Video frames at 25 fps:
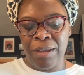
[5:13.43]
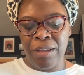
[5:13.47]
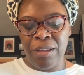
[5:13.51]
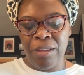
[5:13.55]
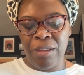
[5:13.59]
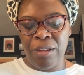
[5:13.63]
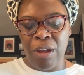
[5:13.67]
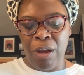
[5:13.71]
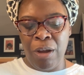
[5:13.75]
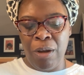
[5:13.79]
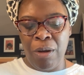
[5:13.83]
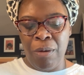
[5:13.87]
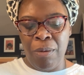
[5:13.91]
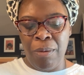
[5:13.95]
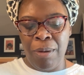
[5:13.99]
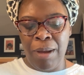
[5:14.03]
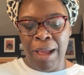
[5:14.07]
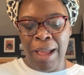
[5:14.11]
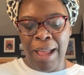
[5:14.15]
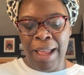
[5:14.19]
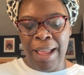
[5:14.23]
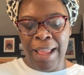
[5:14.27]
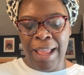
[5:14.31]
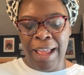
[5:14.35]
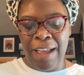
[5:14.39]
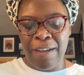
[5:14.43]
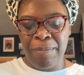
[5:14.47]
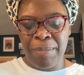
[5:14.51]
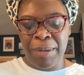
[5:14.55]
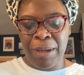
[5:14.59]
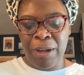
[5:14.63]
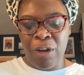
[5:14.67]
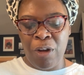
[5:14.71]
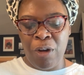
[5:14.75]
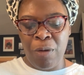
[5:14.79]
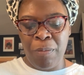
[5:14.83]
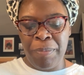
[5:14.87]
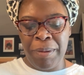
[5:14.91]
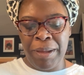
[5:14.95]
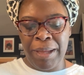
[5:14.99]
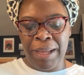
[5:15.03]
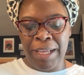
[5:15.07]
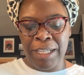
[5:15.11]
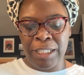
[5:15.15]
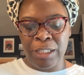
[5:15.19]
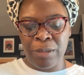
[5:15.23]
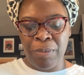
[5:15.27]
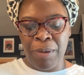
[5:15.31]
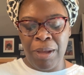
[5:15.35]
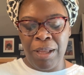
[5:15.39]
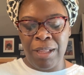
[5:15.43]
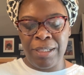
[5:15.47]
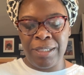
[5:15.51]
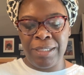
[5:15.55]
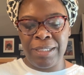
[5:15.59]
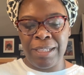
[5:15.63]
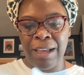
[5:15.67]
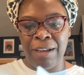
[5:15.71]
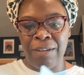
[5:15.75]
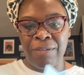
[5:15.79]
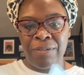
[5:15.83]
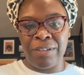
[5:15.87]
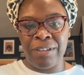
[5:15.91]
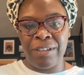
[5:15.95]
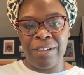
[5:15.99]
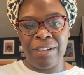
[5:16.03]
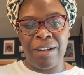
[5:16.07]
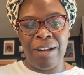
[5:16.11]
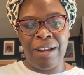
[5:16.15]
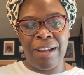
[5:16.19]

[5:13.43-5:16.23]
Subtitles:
No. I have been coping as well as ever.